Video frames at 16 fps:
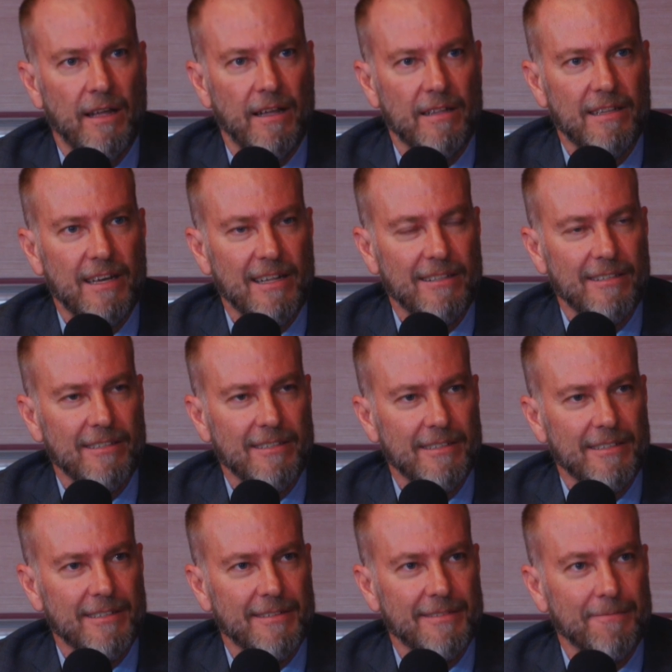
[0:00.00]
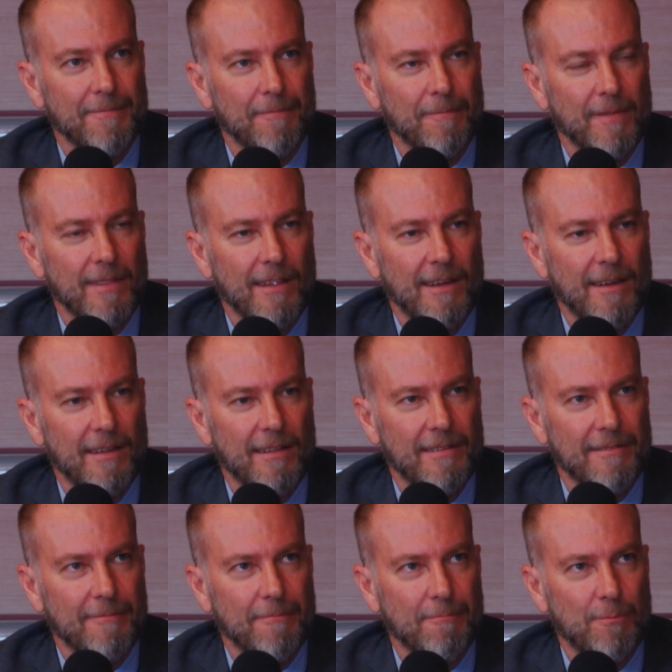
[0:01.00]
that
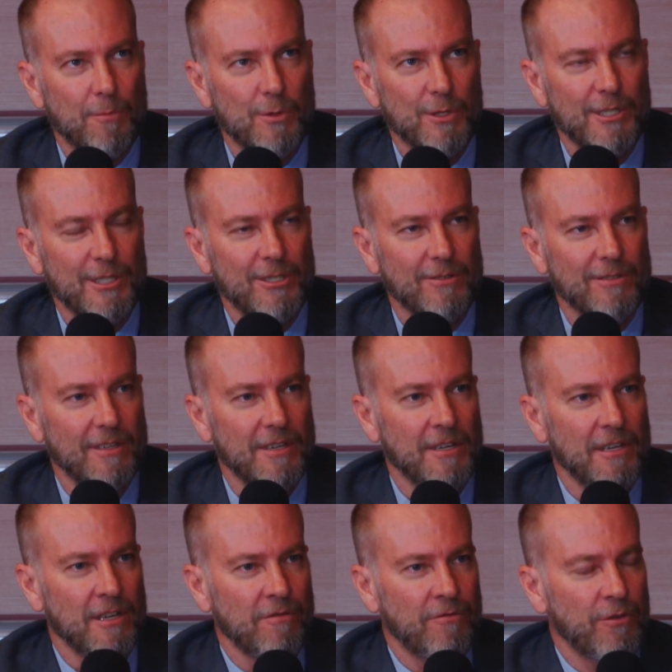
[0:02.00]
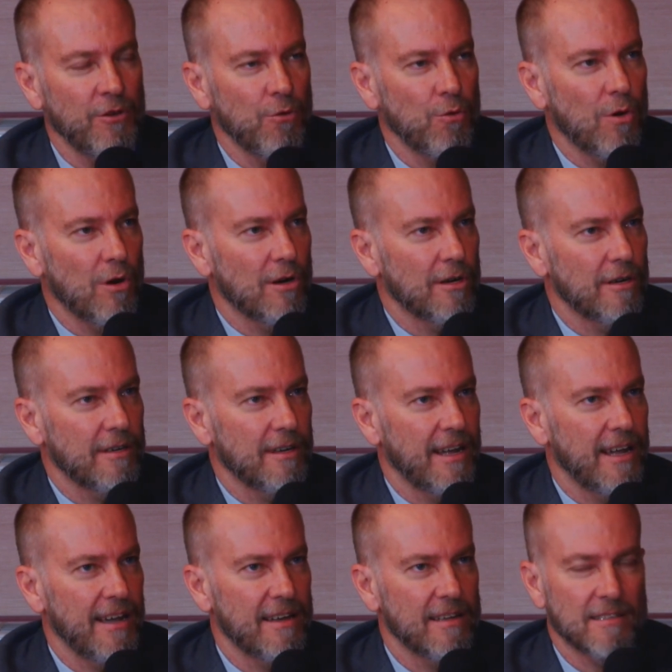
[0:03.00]
position, if you are
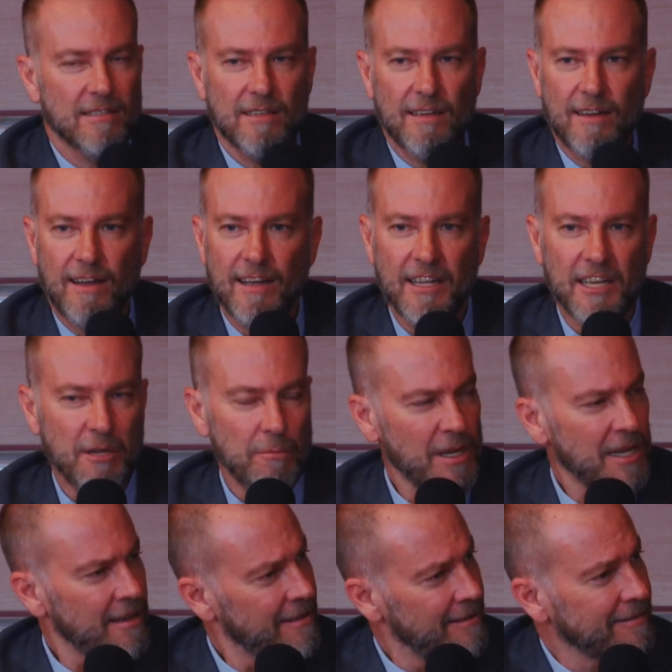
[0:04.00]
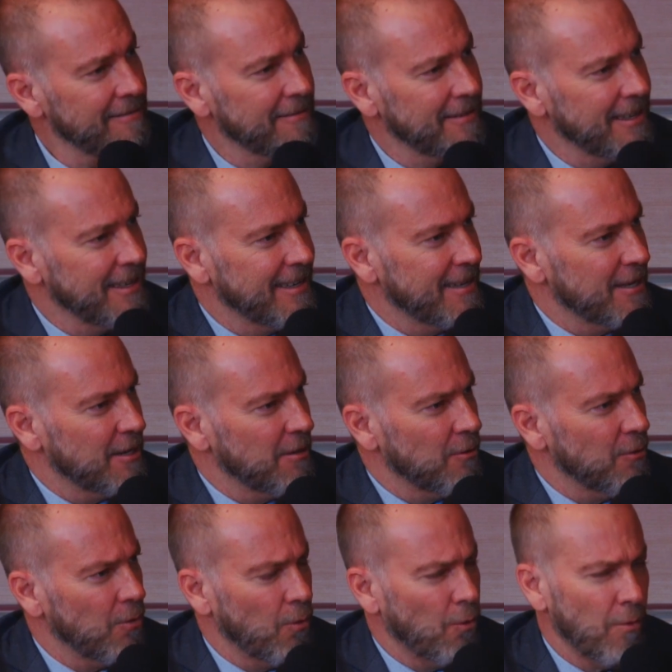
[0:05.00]
has an enemy,
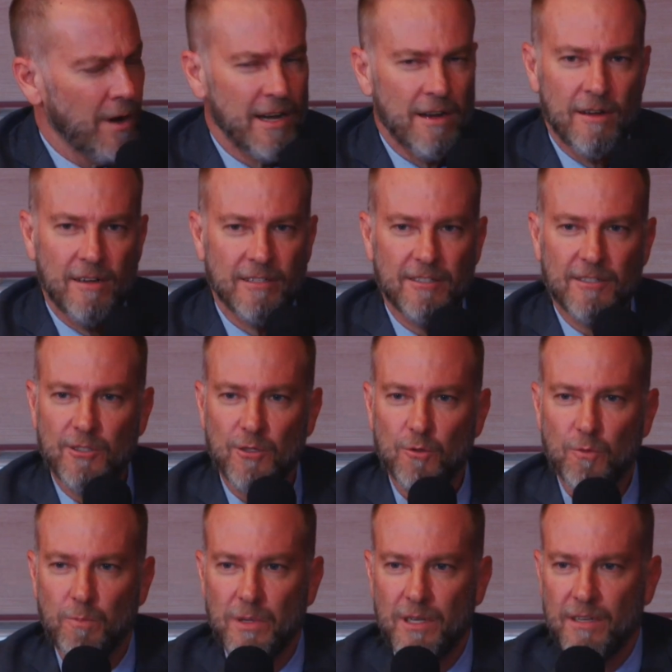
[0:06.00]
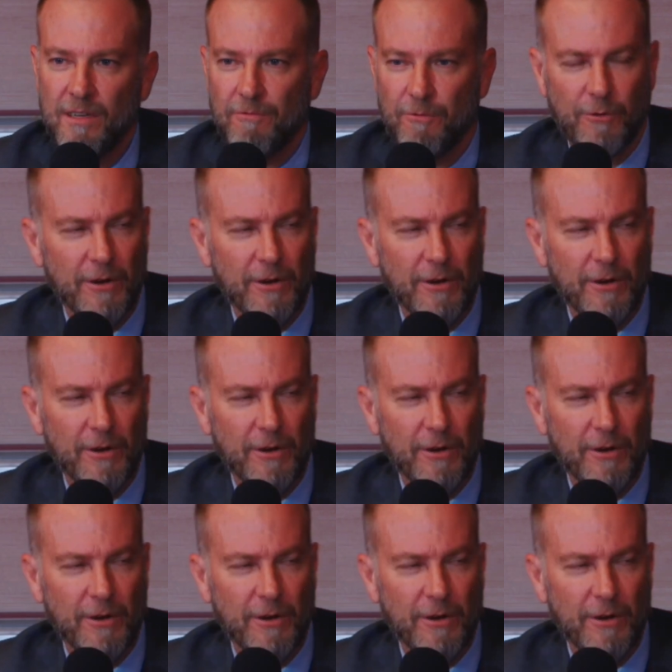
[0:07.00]
why not to be a